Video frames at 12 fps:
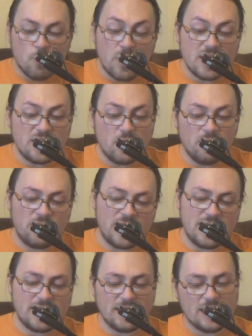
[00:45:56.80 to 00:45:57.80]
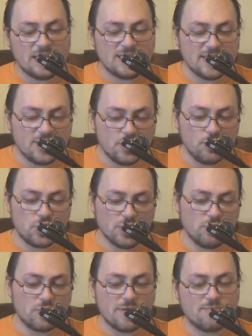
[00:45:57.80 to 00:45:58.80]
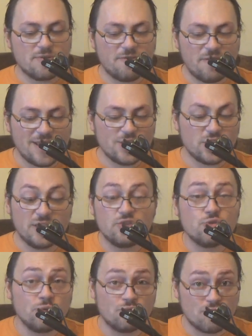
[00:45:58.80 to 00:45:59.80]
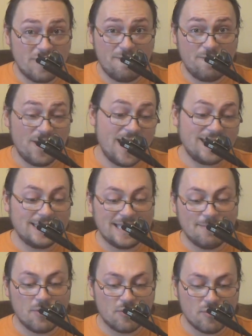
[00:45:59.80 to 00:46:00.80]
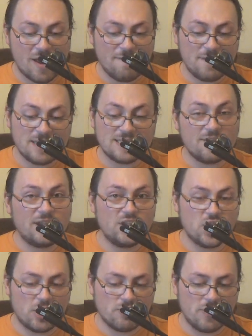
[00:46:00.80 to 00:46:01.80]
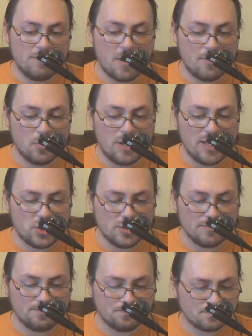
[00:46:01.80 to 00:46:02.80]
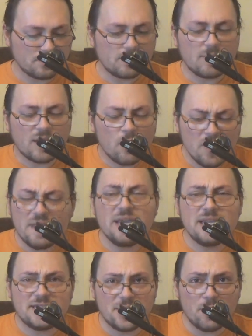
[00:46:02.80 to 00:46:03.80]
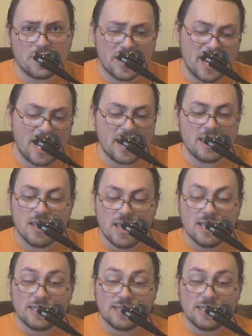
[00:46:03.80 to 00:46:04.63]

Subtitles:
We don't think an institution or a profession should reflect the demographics of the general population. We think it's okay